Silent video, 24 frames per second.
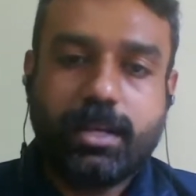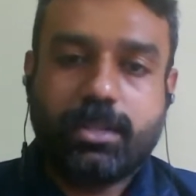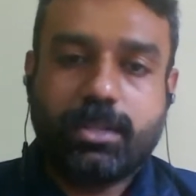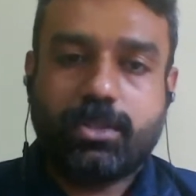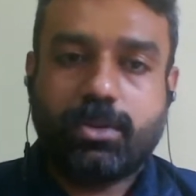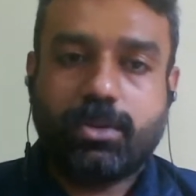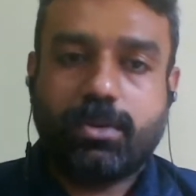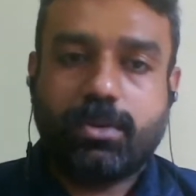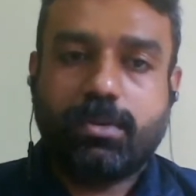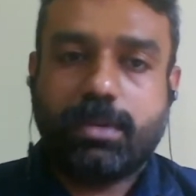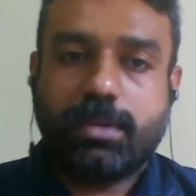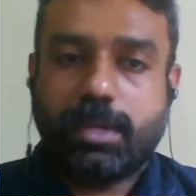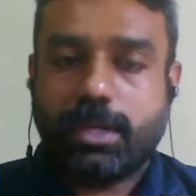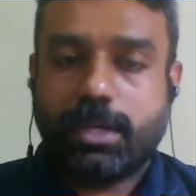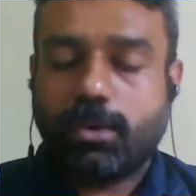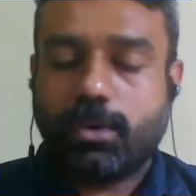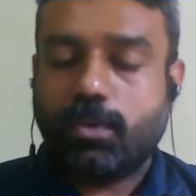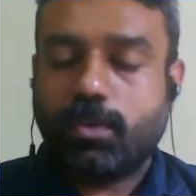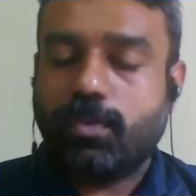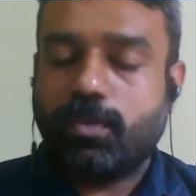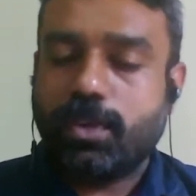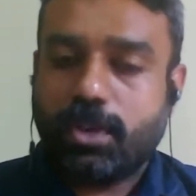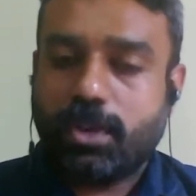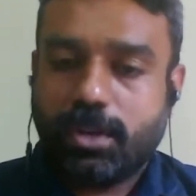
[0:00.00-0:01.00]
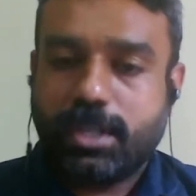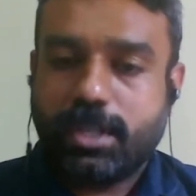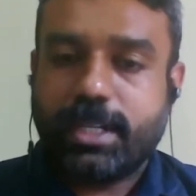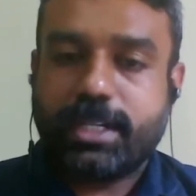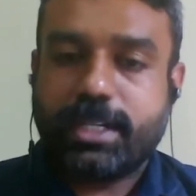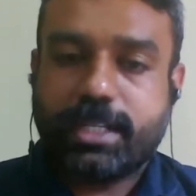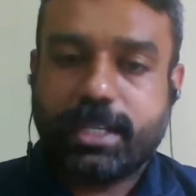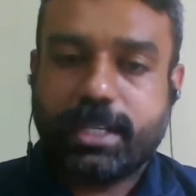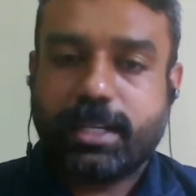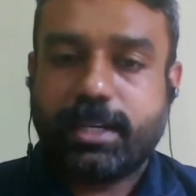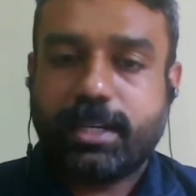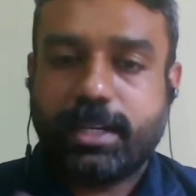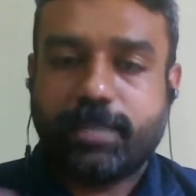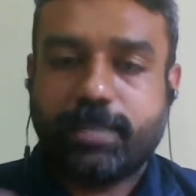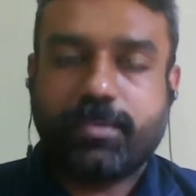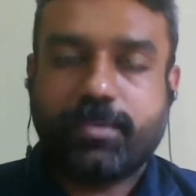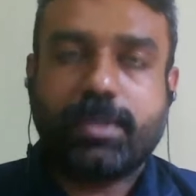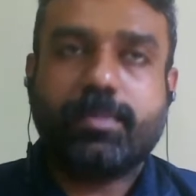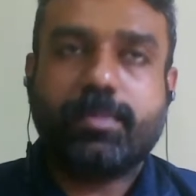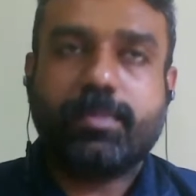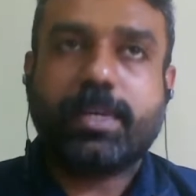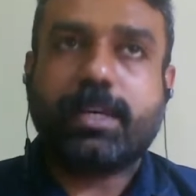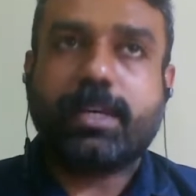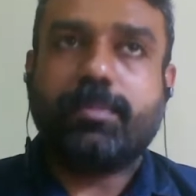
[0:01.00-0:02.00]
So overall, it
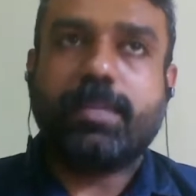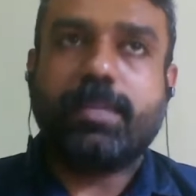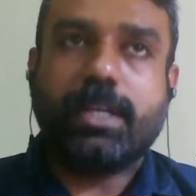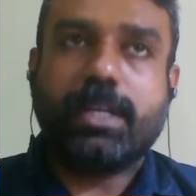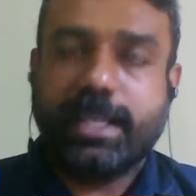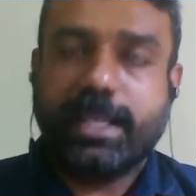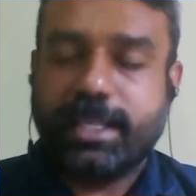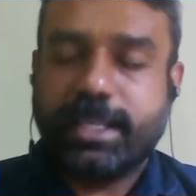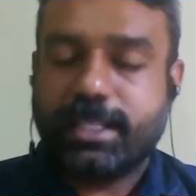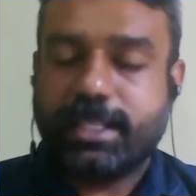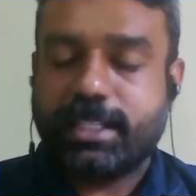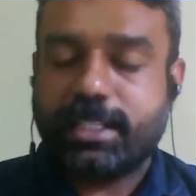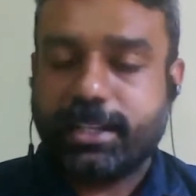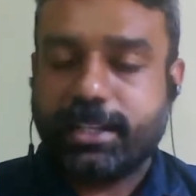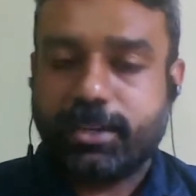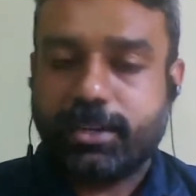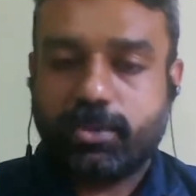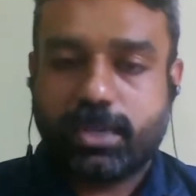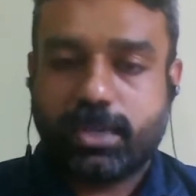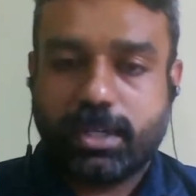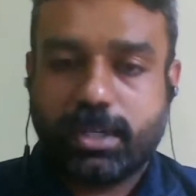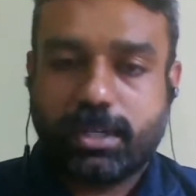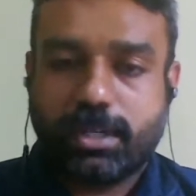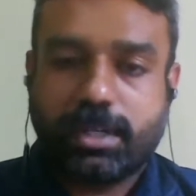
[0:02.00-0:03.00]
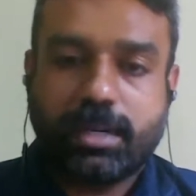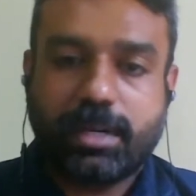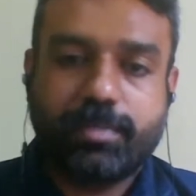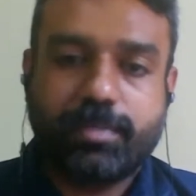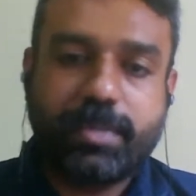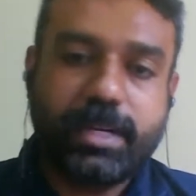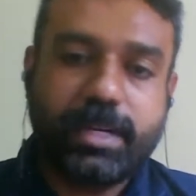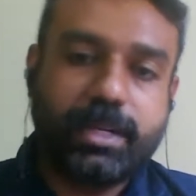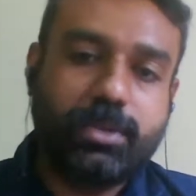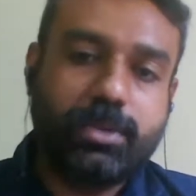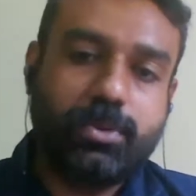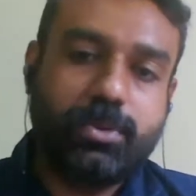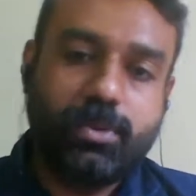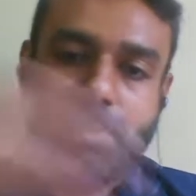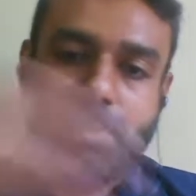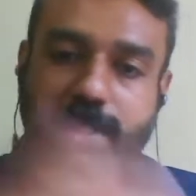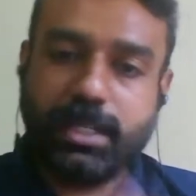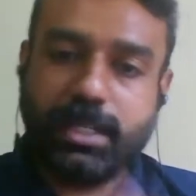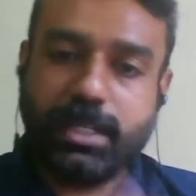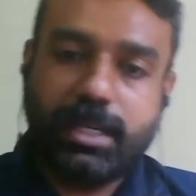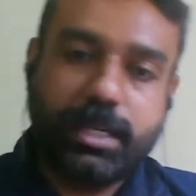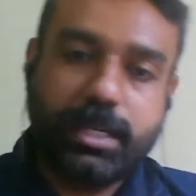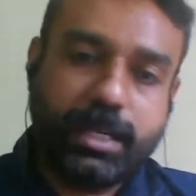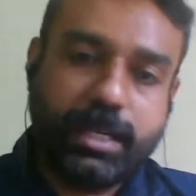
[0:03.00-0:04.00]
will become energy neutral compared to
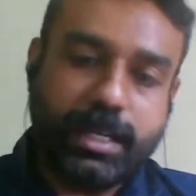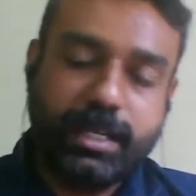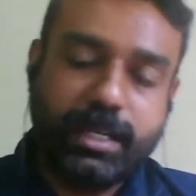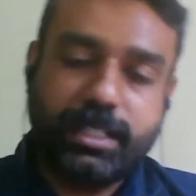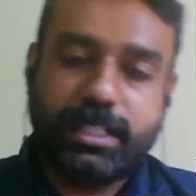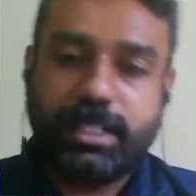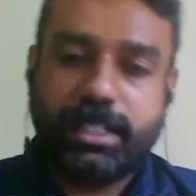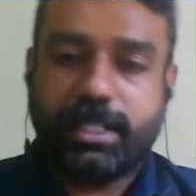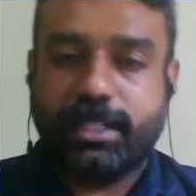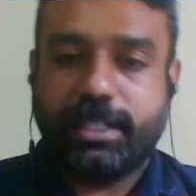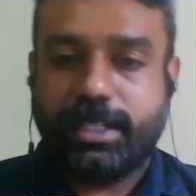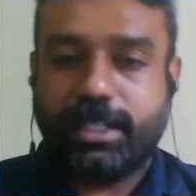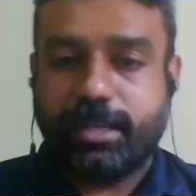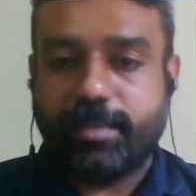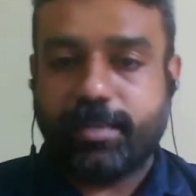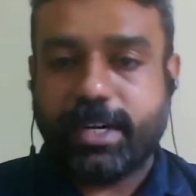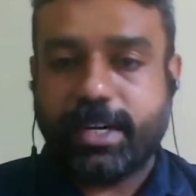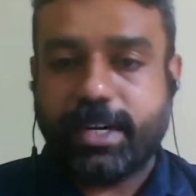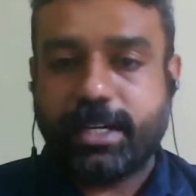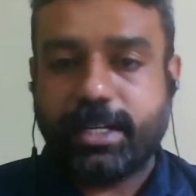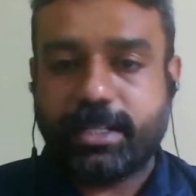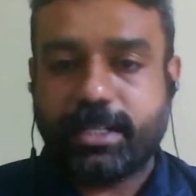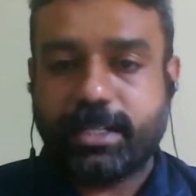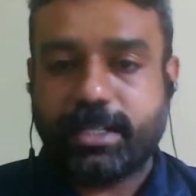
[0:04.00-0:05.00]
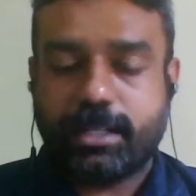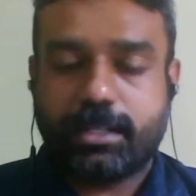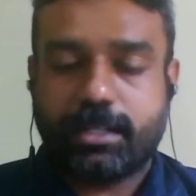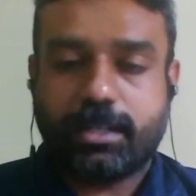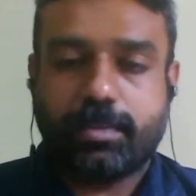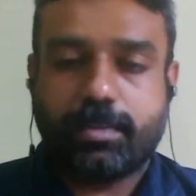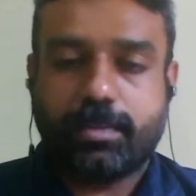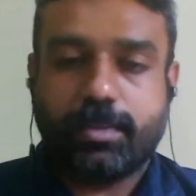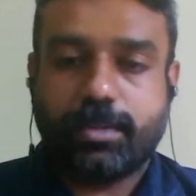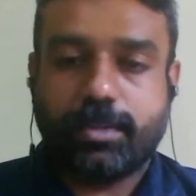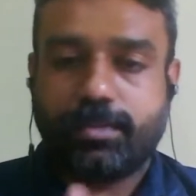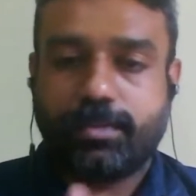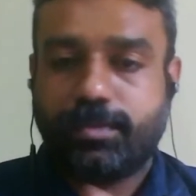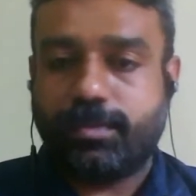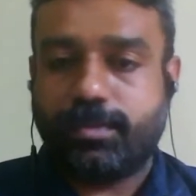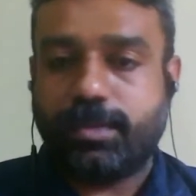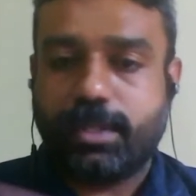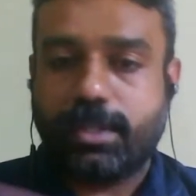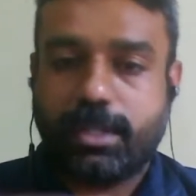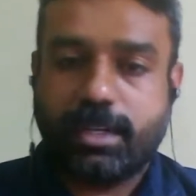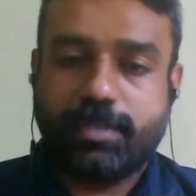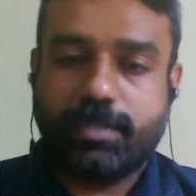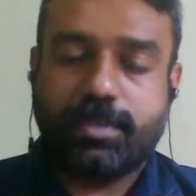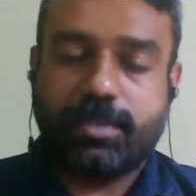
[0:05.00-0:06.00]
the energy demanding system
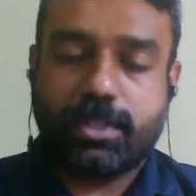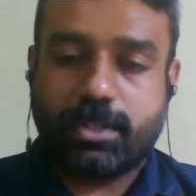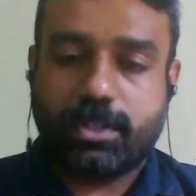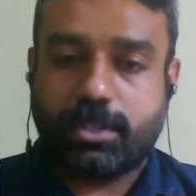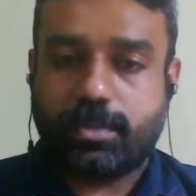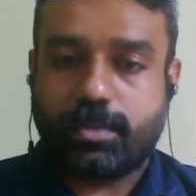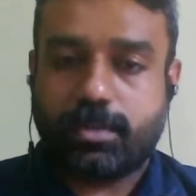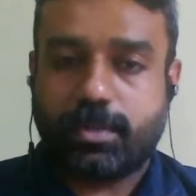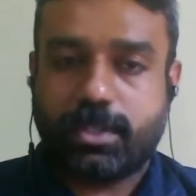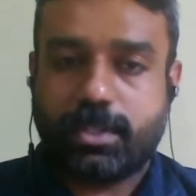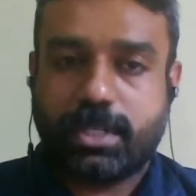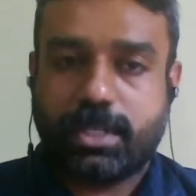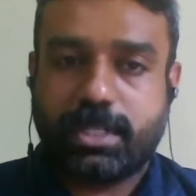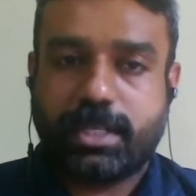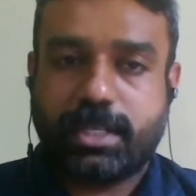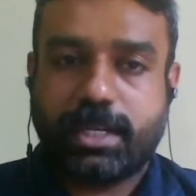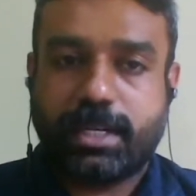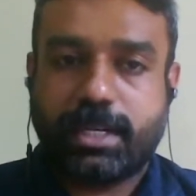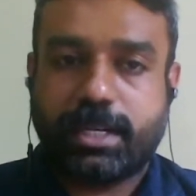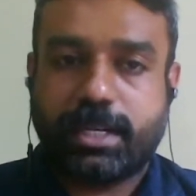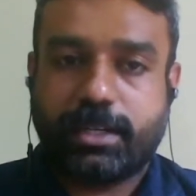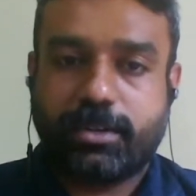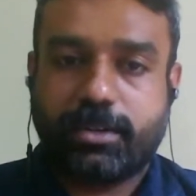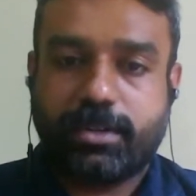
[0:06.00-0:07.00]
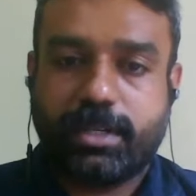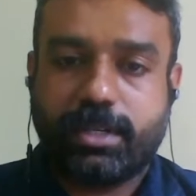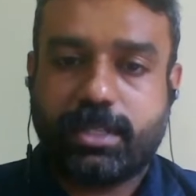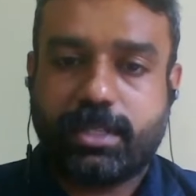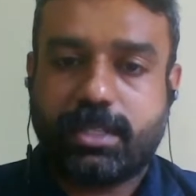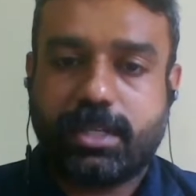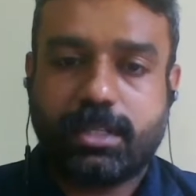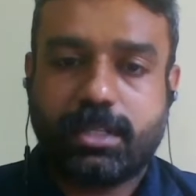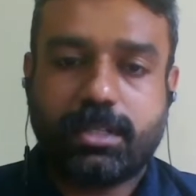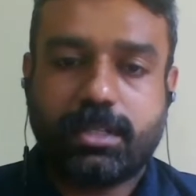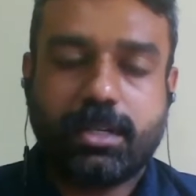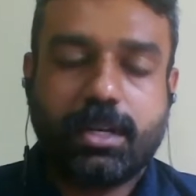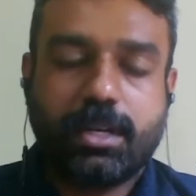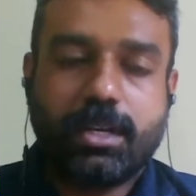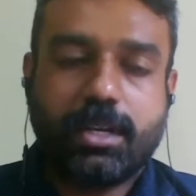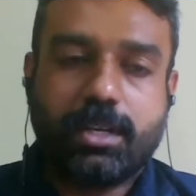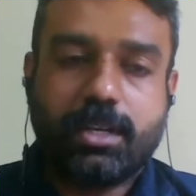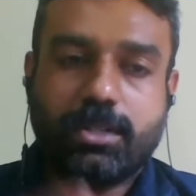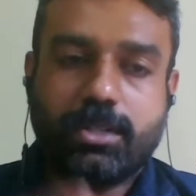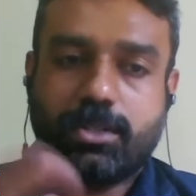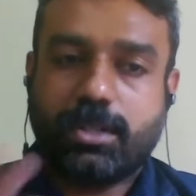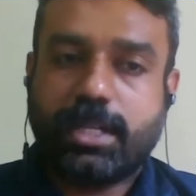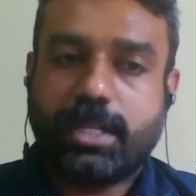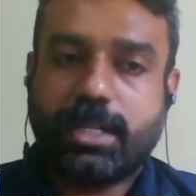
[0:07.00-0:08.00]
of reverse osmosis and activated sludge.
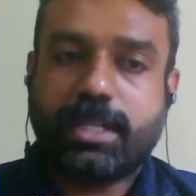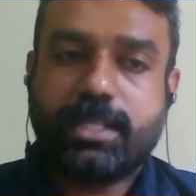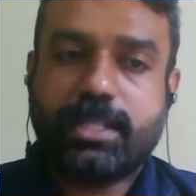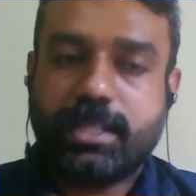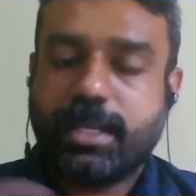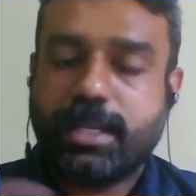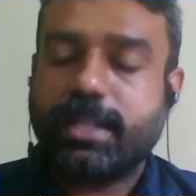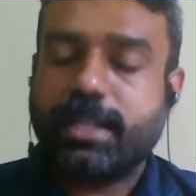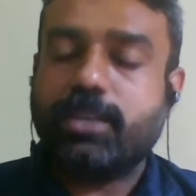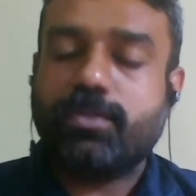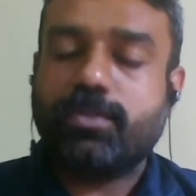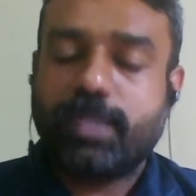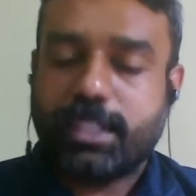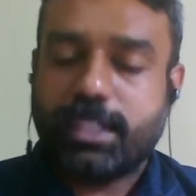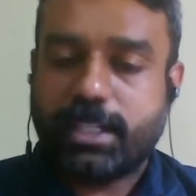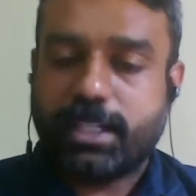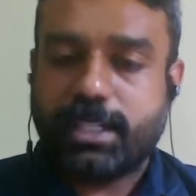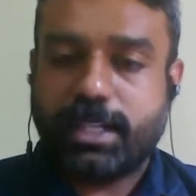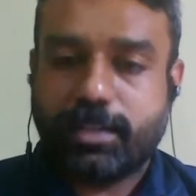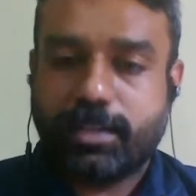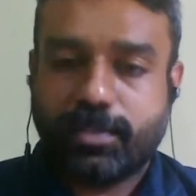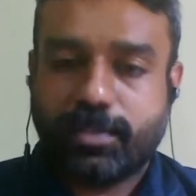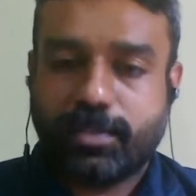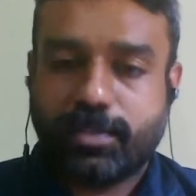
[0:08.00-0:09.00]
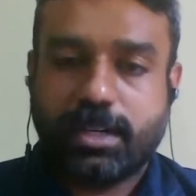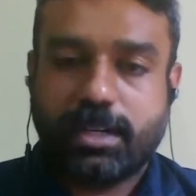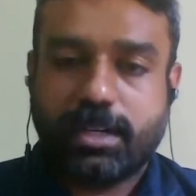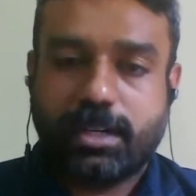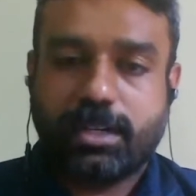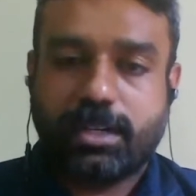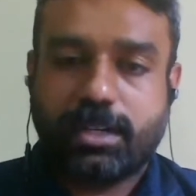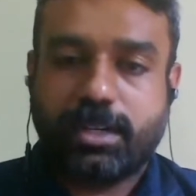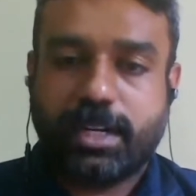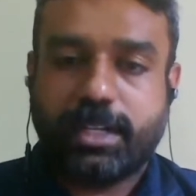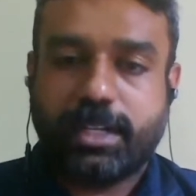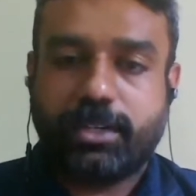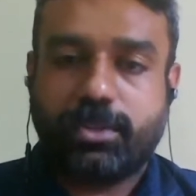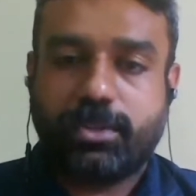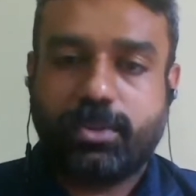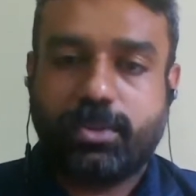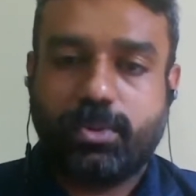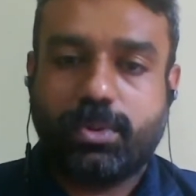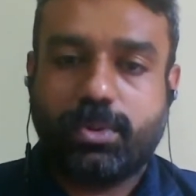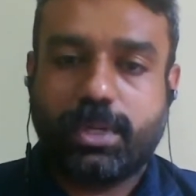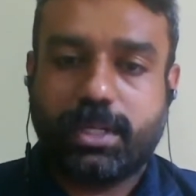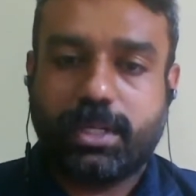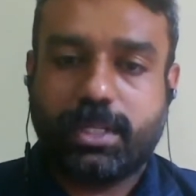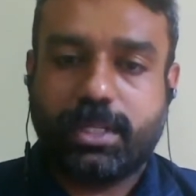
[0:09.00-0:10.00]
So that is the innovation that we are trying to
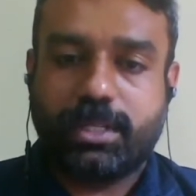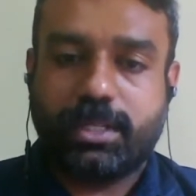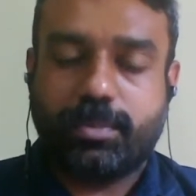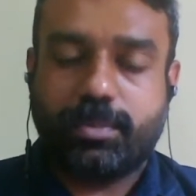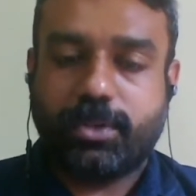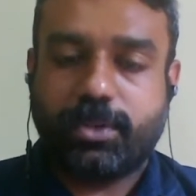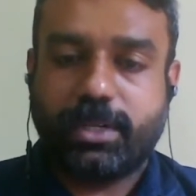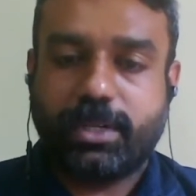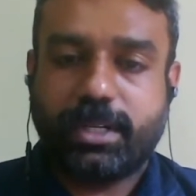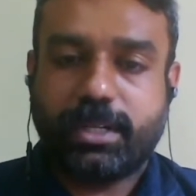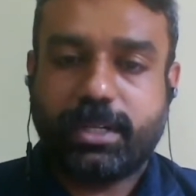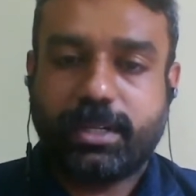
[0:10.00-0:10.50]
do at this point.